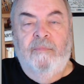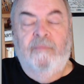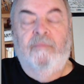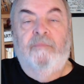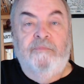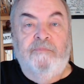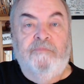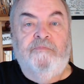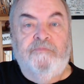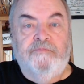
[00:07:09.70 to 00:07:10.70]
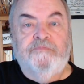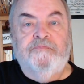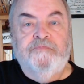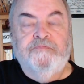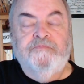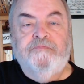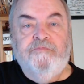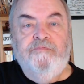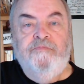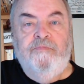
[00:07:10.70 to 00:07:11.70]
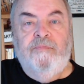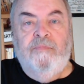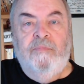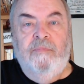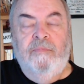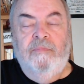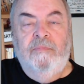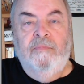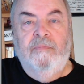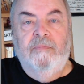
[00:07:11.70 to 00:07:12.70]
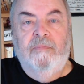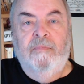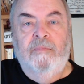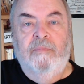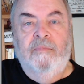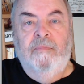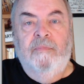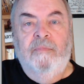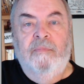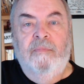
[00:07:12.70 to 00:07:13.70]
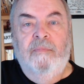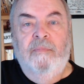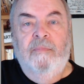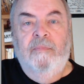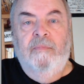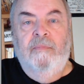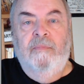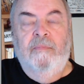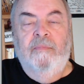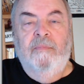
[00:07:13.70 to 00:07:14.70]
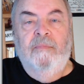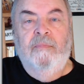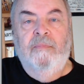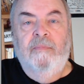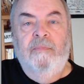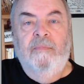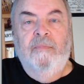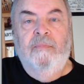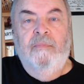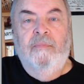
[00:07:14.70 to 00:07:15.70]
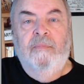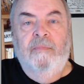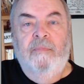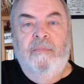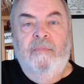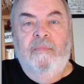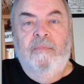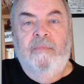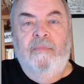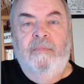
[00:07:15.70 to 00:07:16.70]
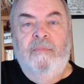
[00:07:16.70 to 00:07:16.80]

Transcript: No words are spoken by the person on screen.